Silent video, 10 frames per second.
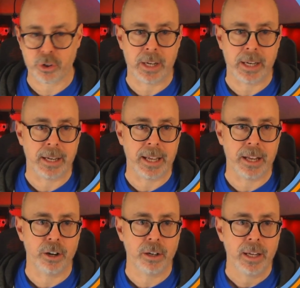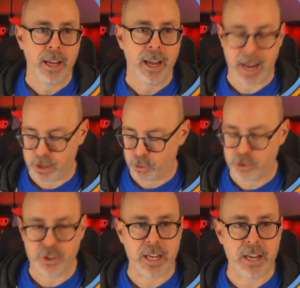ahead and hit enter and you'll
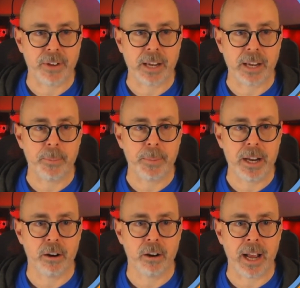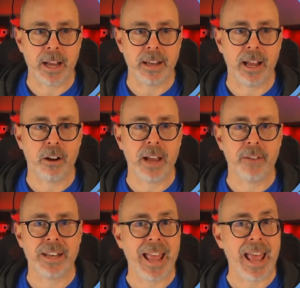see if I come up here, I now have
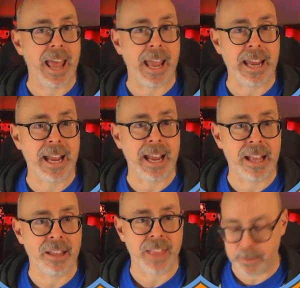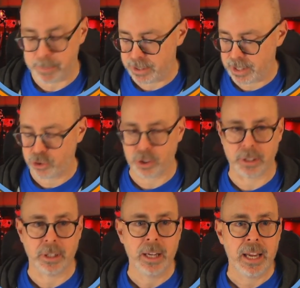an A in that position.
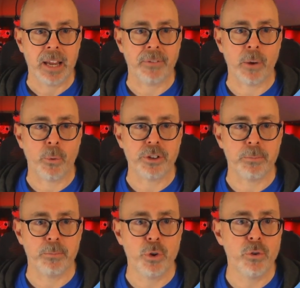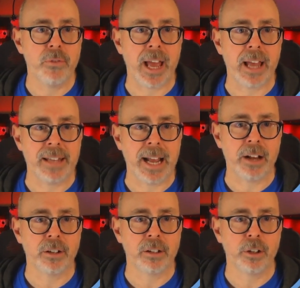If I want to move that
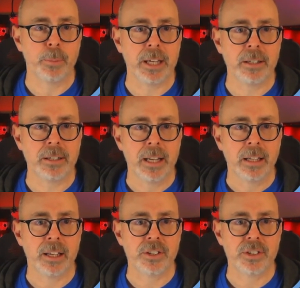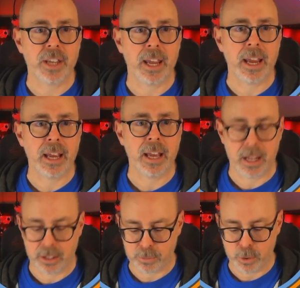down a little bit, let's say, uh,
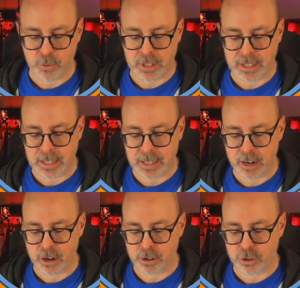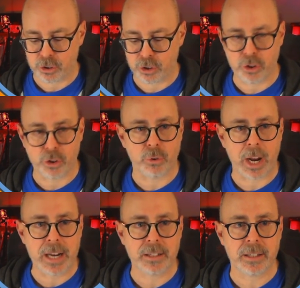let's move it 10 characters to the
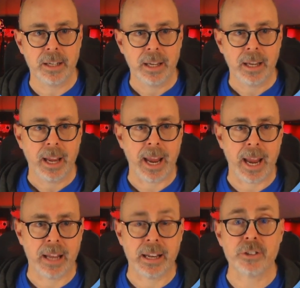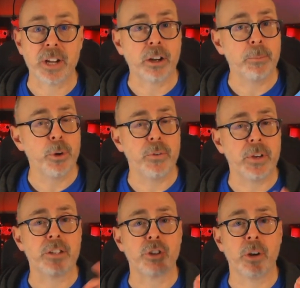right. And now it's not gonna move
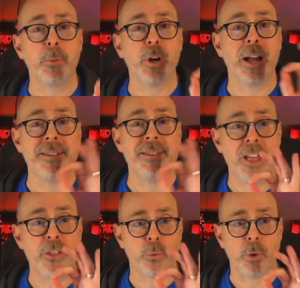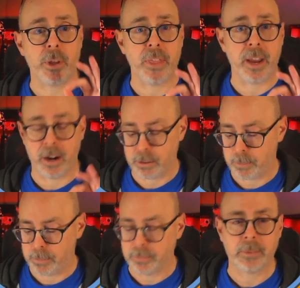it, it's gonna put another one there.
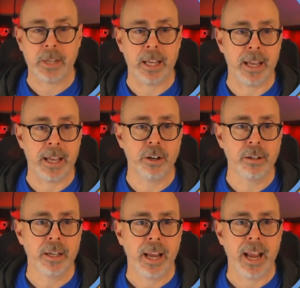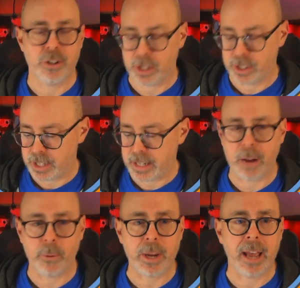Hit enter and you can see
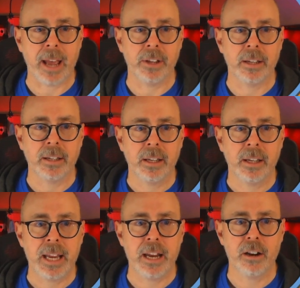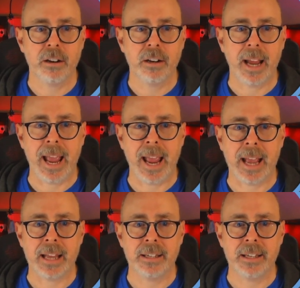now we have it here
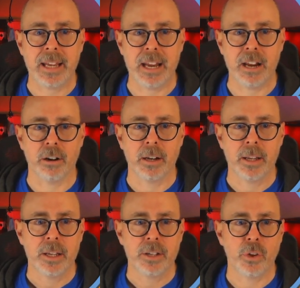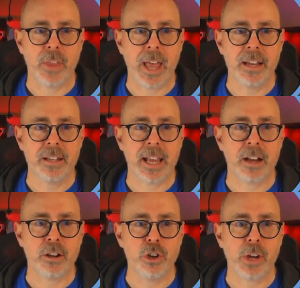and here. So that is how
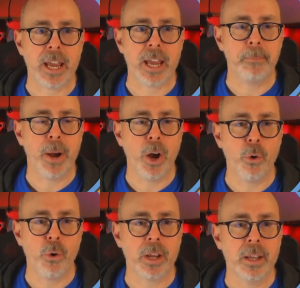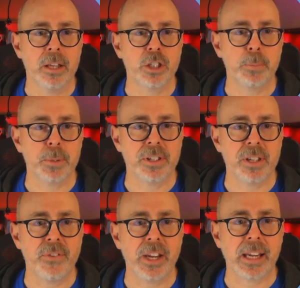you can poke
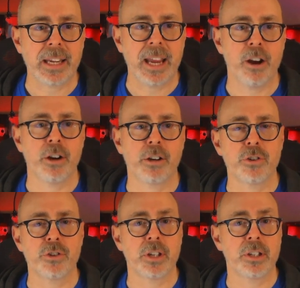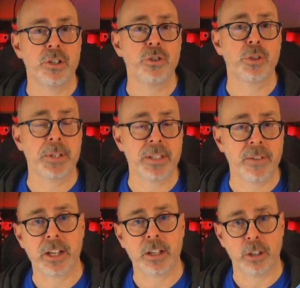specific characters to
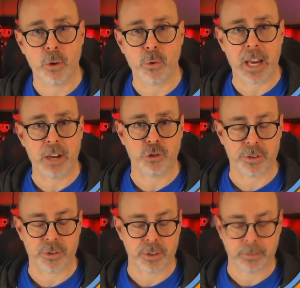specific locations.